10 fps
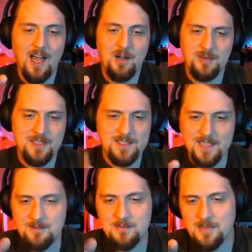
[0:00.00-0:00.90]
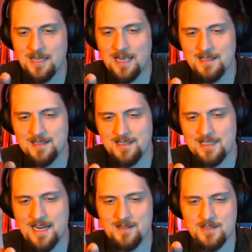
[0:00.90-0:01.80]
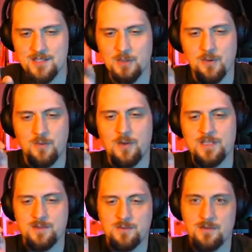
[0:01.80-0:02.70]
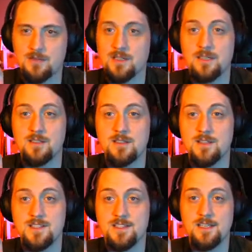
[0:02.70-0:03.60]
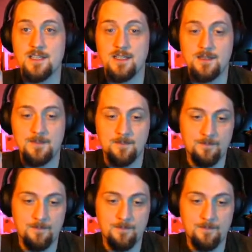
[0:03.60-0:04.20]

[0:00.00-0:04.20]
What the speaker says: when the sun began to dance northwestward into the sea.